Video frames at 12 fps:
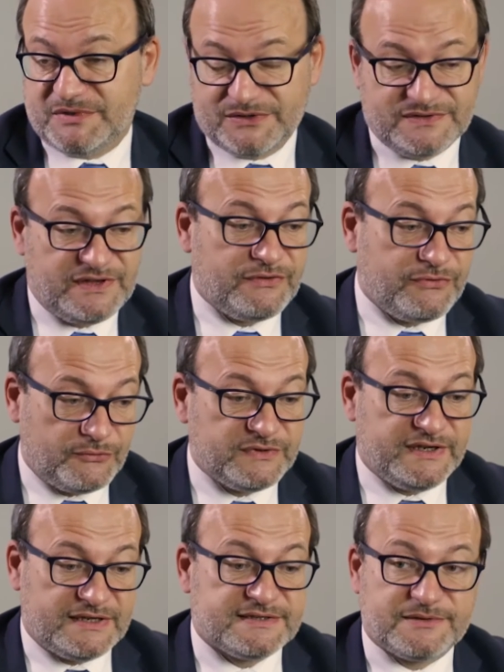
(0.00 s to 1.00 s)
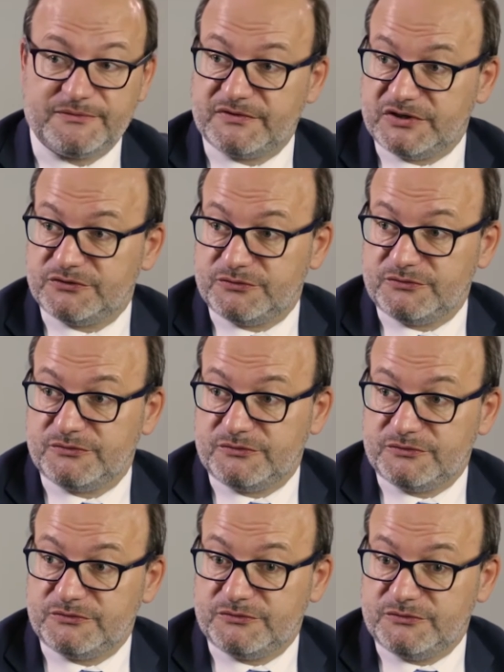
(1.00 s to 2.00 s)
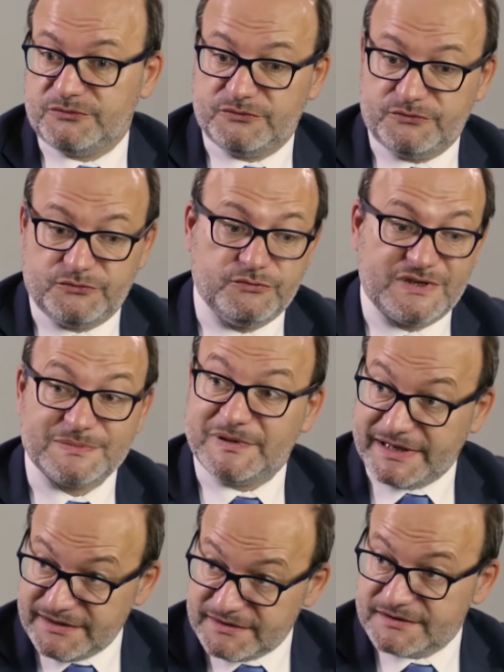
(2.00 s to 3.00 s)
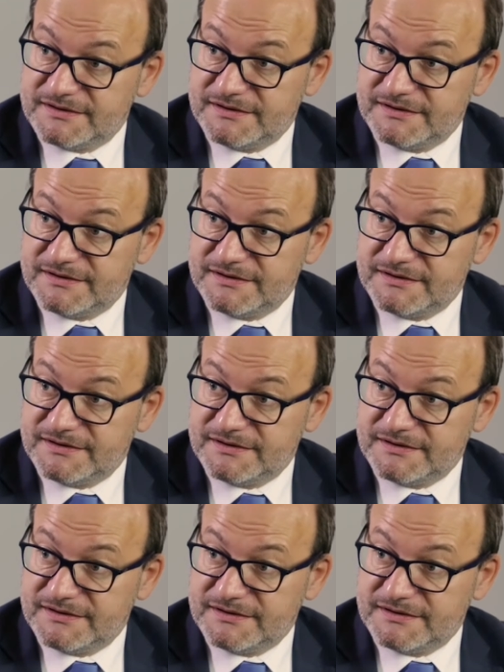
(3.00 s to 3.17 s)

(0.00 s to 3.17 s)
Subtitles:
because they thought they had something to explain.